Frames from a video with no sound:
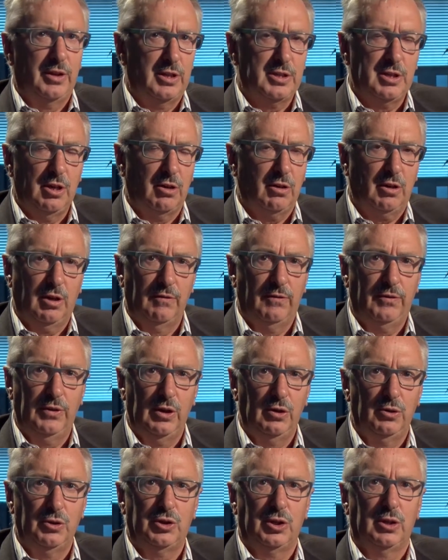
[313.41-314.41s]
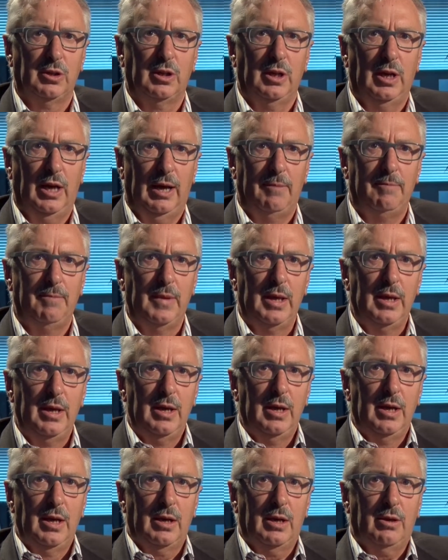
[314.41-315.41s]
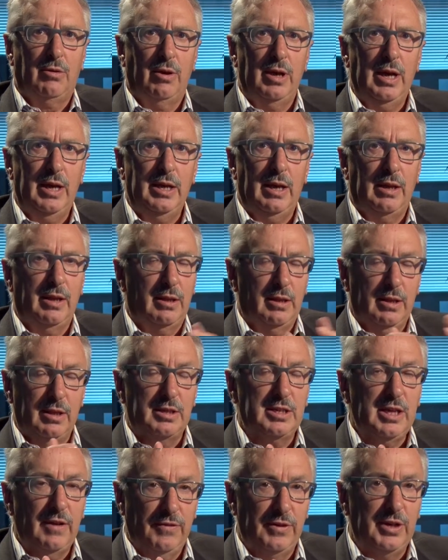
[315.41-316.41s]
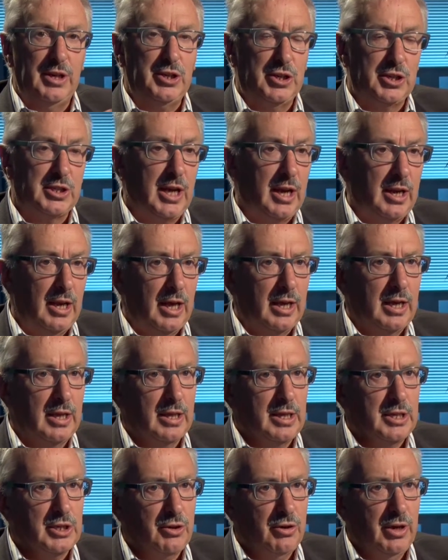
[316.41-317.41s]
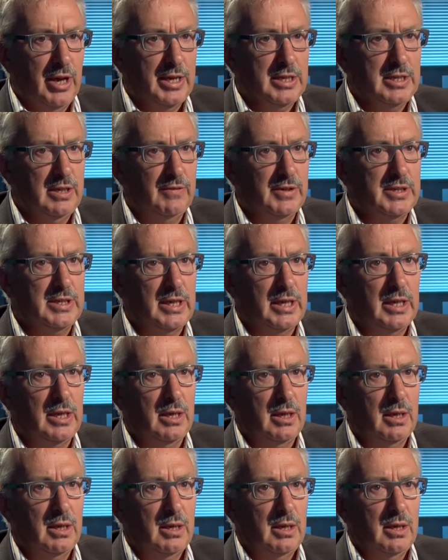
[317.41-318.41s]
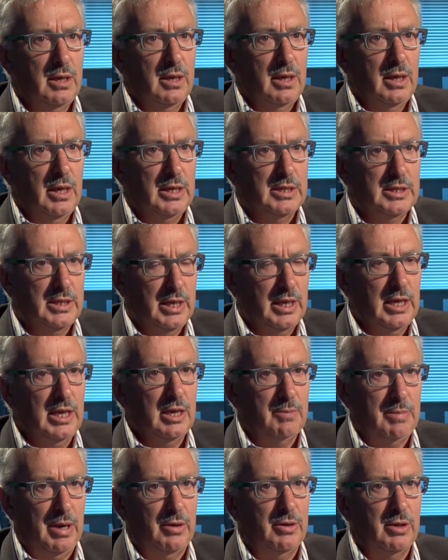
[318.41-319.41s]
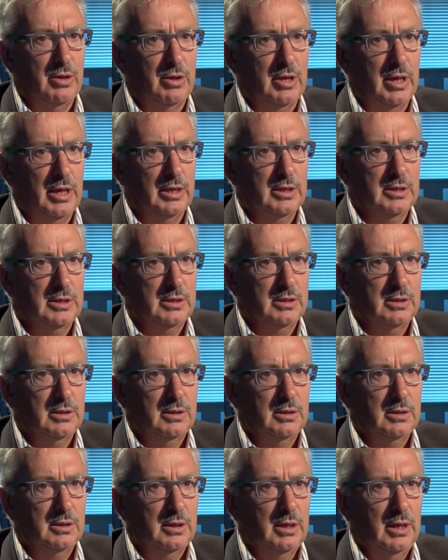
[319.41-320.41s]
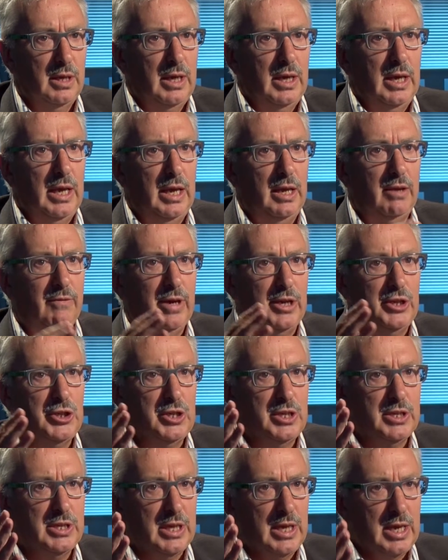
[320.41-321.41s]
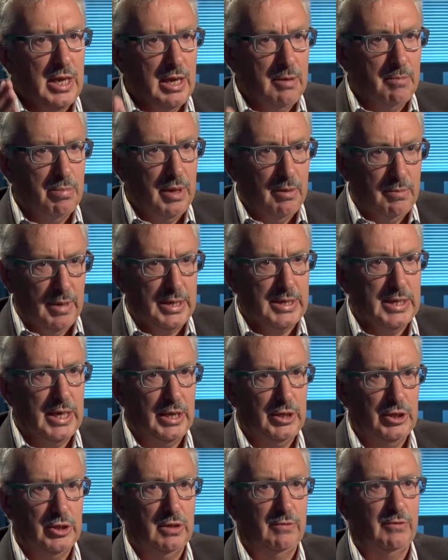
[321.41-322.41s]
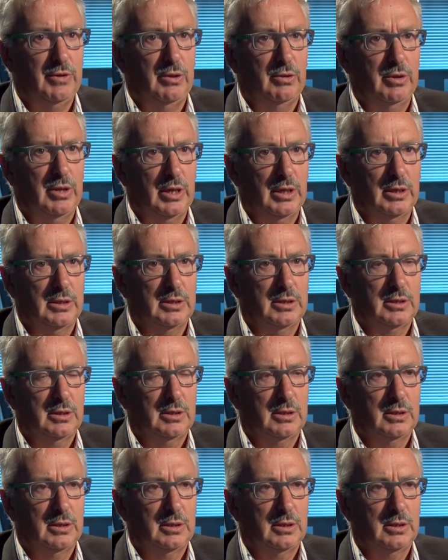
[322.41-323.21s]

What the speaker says: There's a lot of confusion. And the definitions I like are these. Creativity is thinking about new things. Innovation is the implementation of new things.